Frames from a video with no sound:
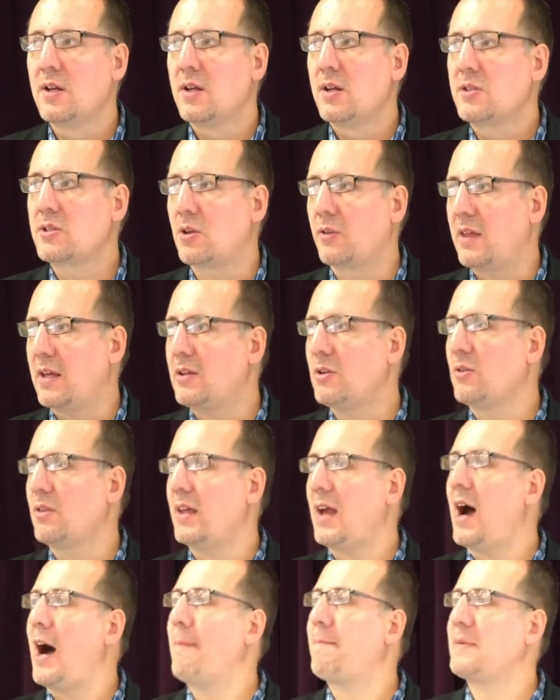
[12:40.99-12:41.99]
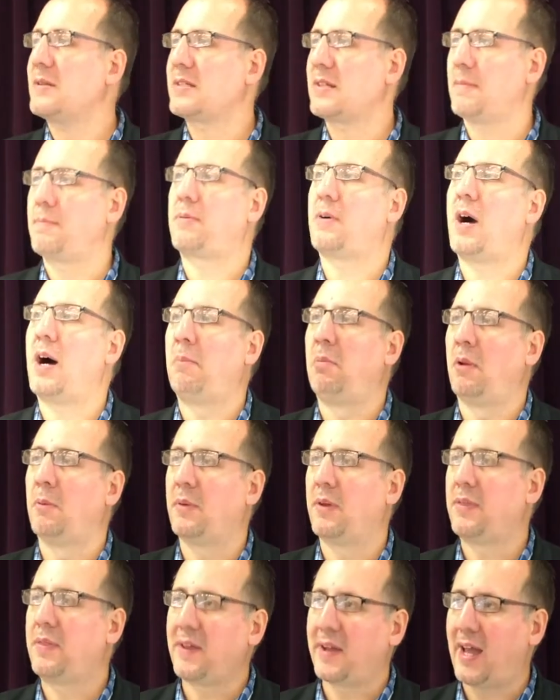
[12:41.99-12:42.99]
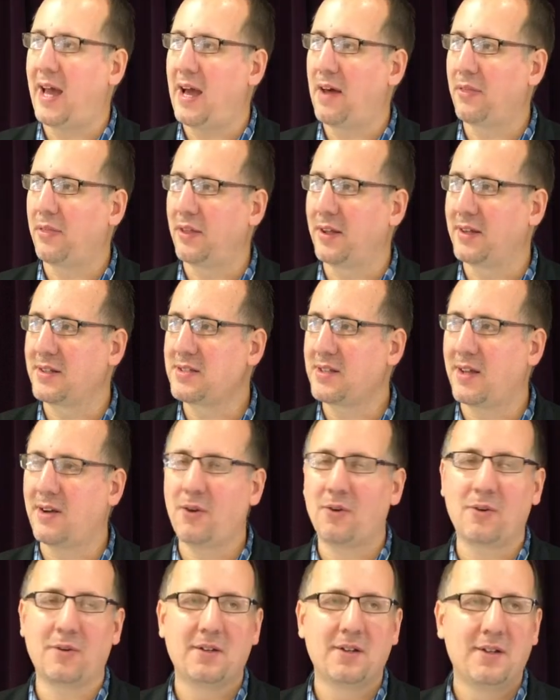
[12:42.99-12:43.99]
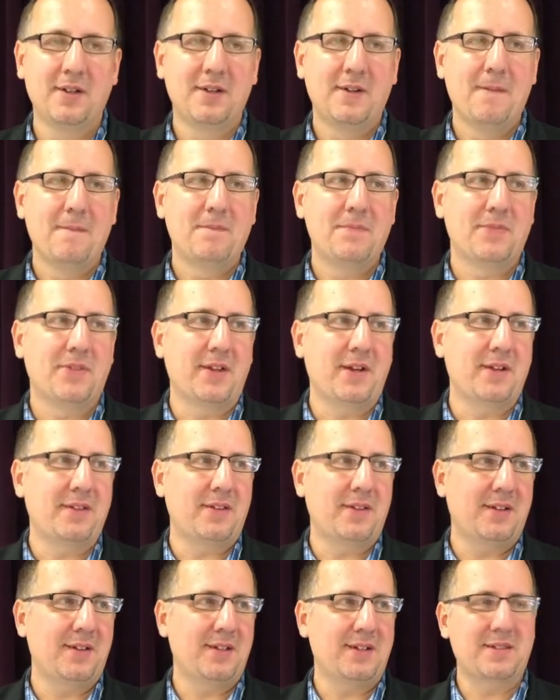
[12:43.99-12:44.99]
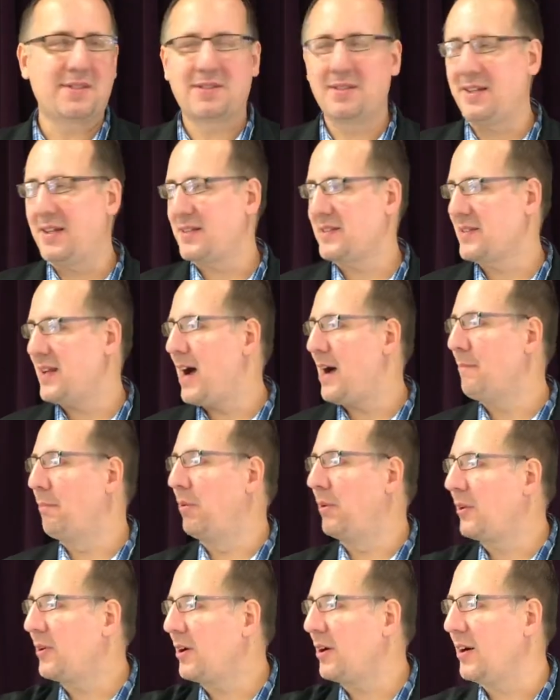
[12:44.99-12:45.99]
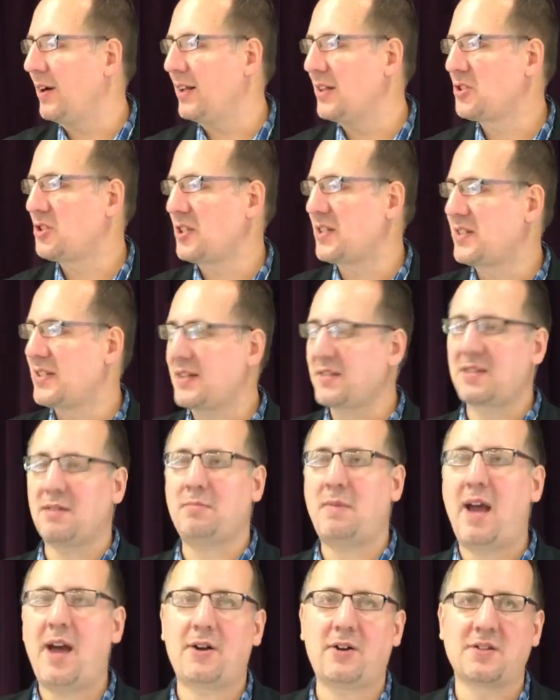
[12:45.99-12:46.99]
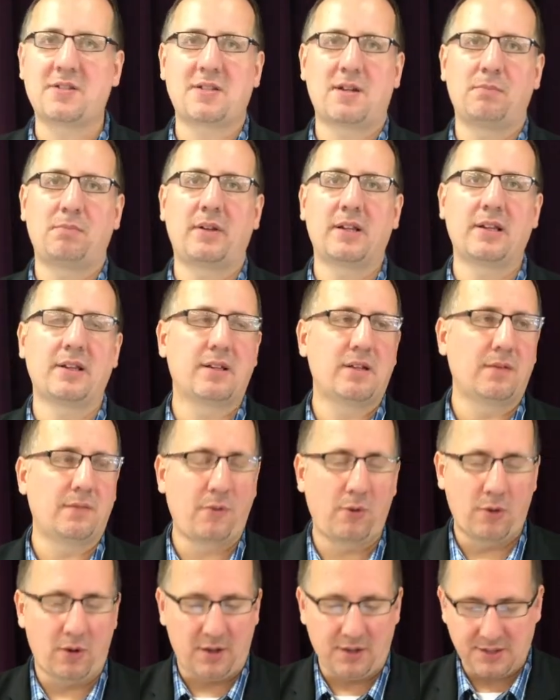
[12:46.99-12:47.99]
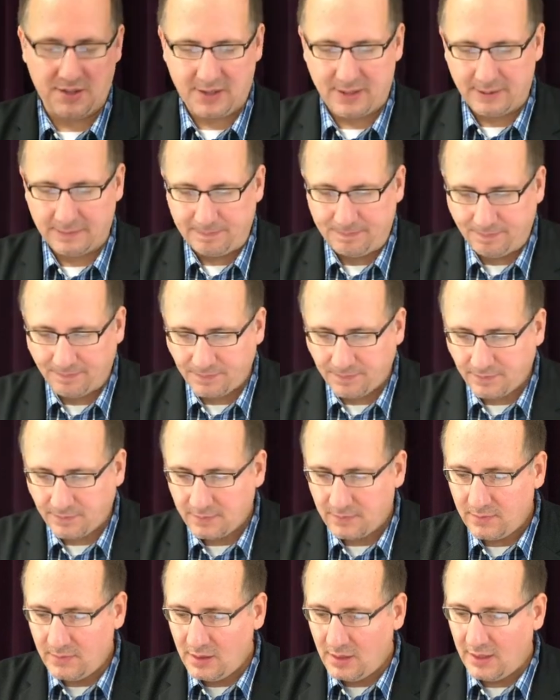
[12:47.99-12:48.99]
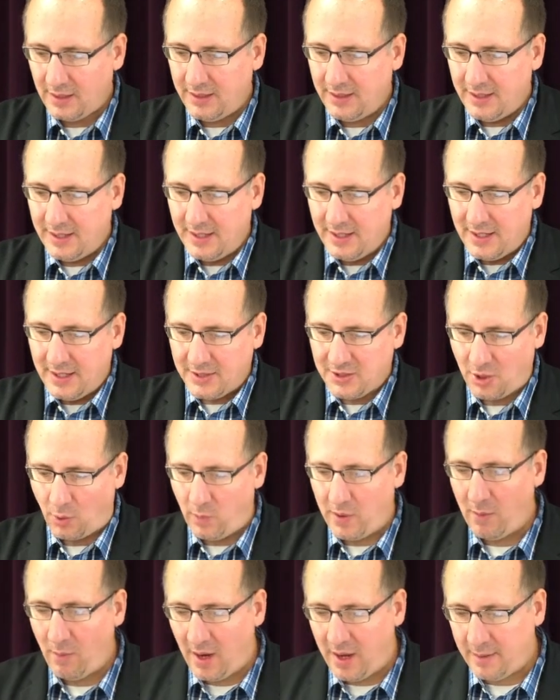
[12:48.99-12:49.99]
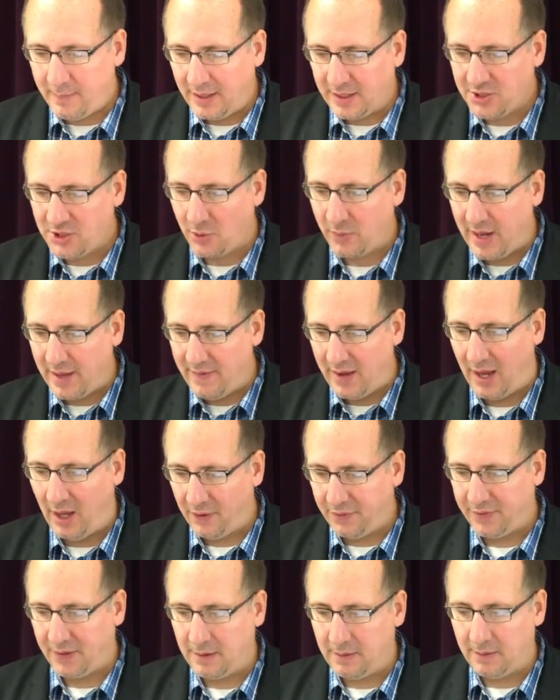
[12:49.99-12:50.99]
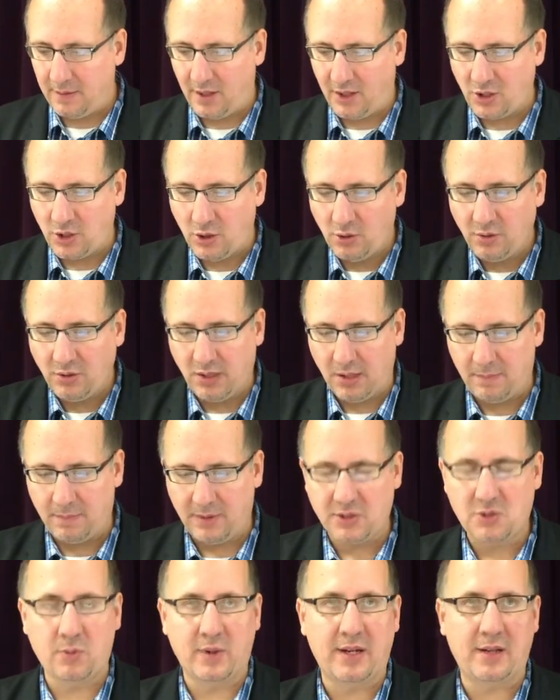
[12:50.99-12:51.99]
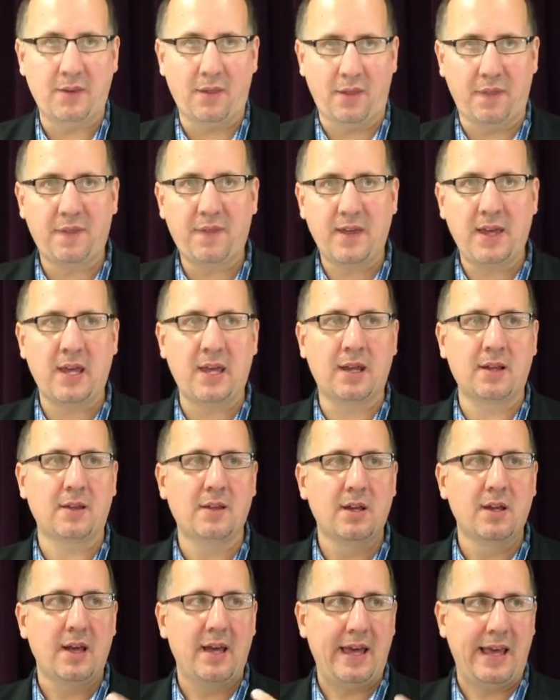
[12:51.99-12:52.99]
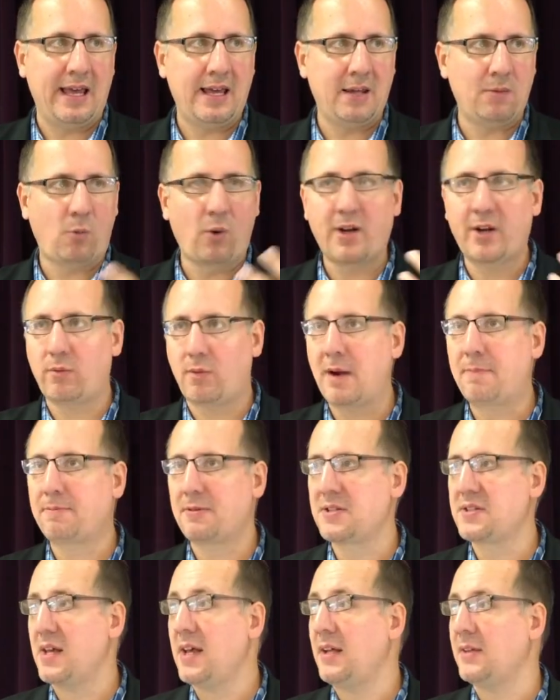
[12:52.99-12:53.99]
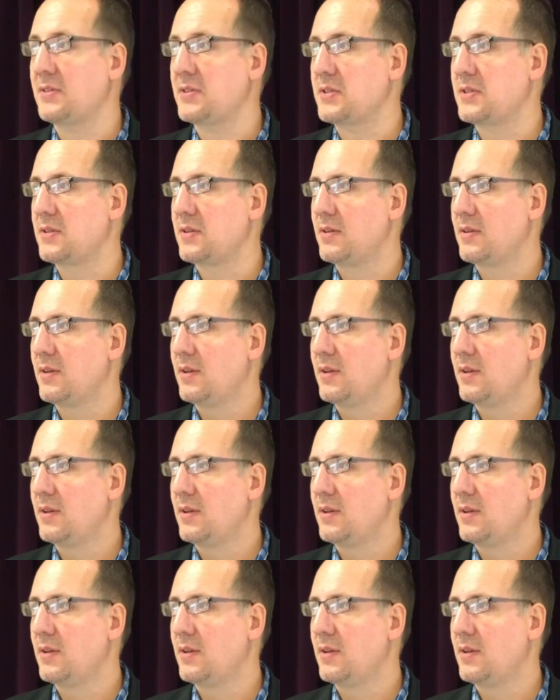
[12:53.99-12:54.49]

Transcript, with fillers: So they do the opposite problem with the Catholics. They don't, it's not blurred, it just doesn't matter. It's completely divorced. So we want to make sure we have a healthy union between the thing and what it represents,